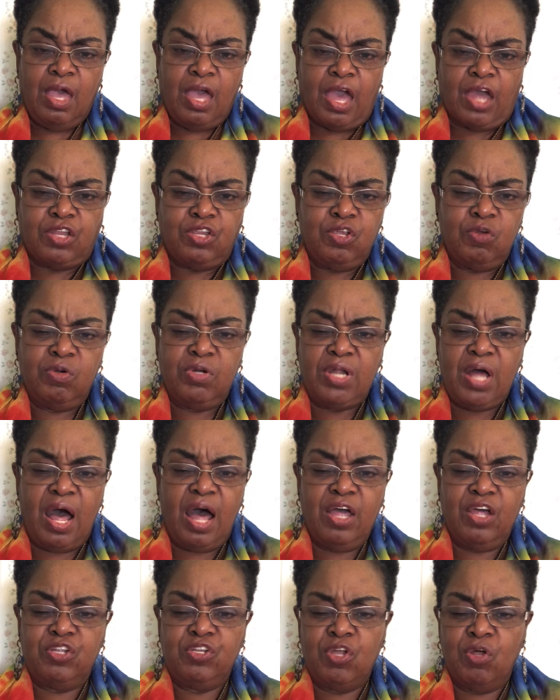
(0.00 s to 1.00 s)
and you and
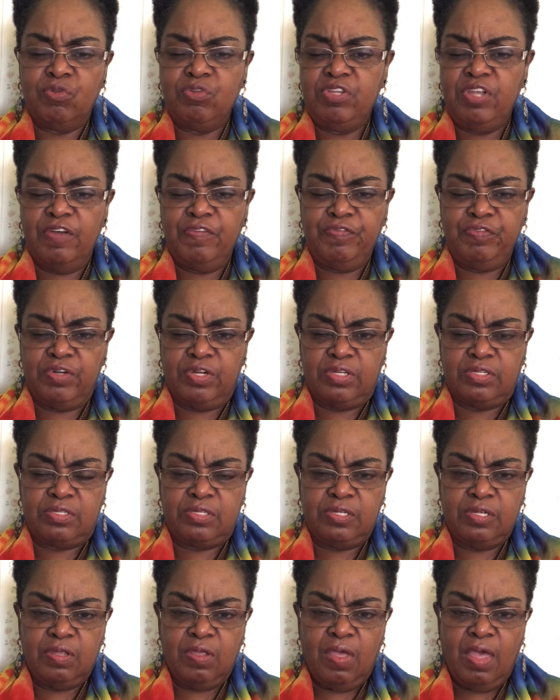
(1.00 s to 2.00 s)
i are no
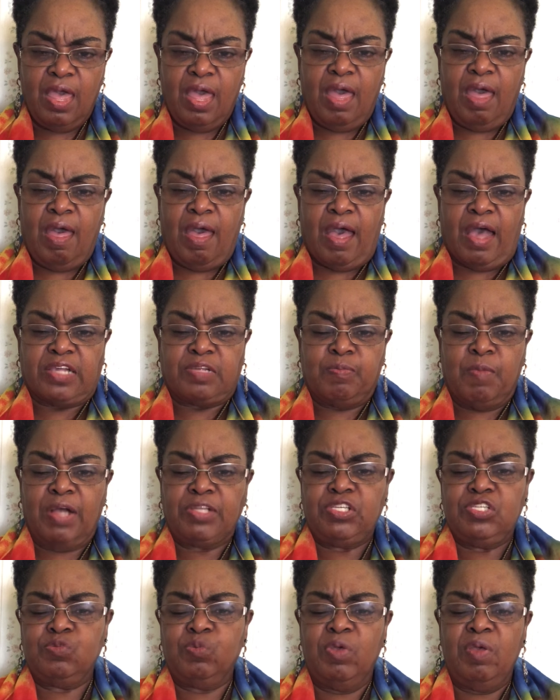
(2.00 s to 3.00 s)
different as
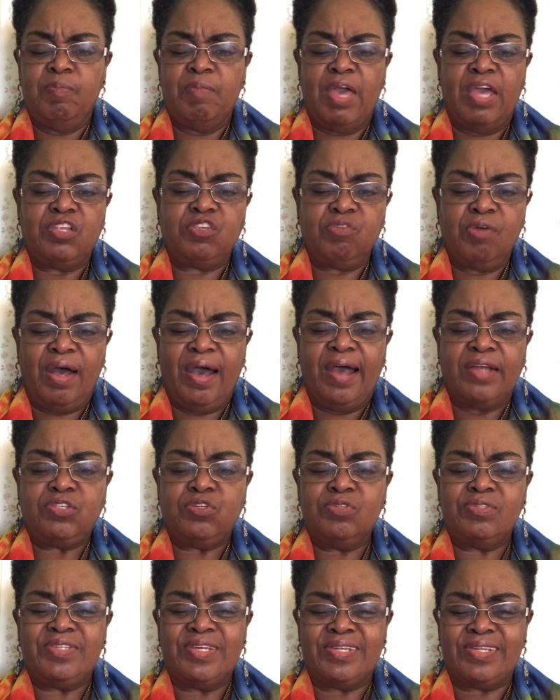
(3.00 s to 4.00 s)
much as we may try
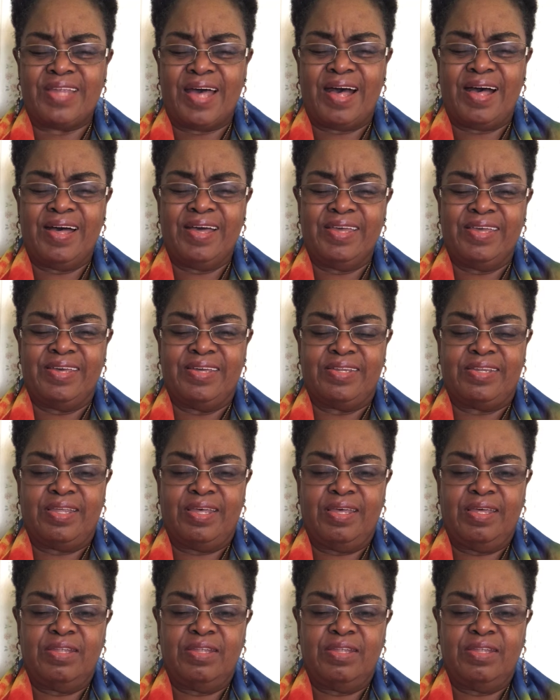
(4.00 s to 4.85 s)
to deny it